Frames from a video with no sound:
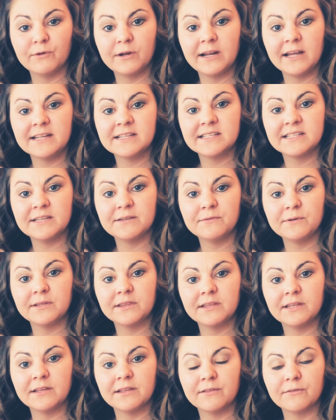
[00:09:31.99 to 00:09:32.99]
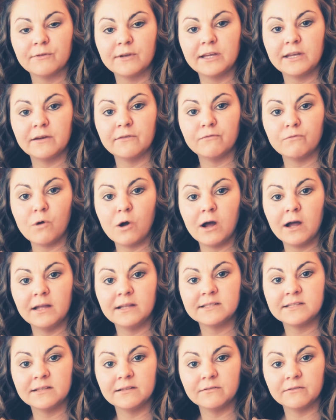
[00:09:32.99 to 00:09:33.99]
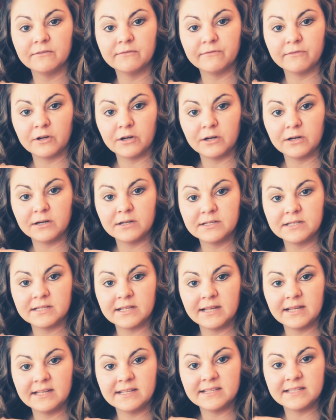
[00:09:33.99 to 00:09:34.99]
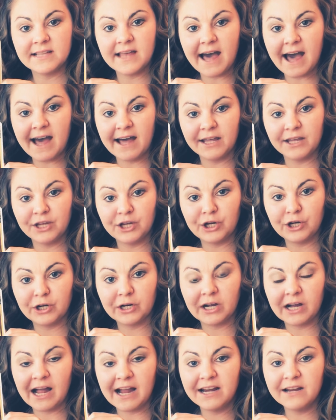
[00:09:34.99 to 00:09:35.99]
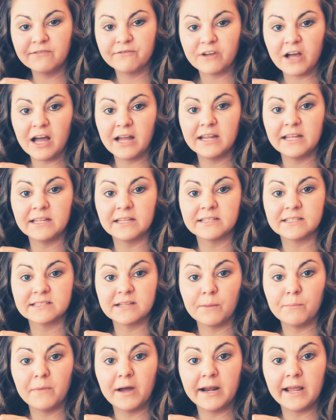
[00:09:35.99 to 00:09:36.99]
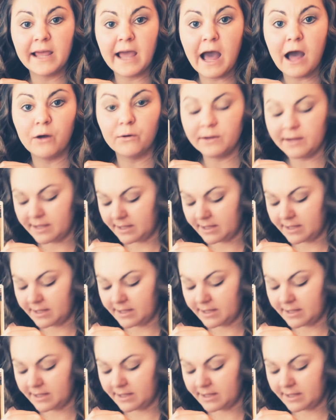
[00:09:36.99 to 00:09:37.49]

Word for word: What I see with the three of wands in reverse is that you're kind of cutting somebody out.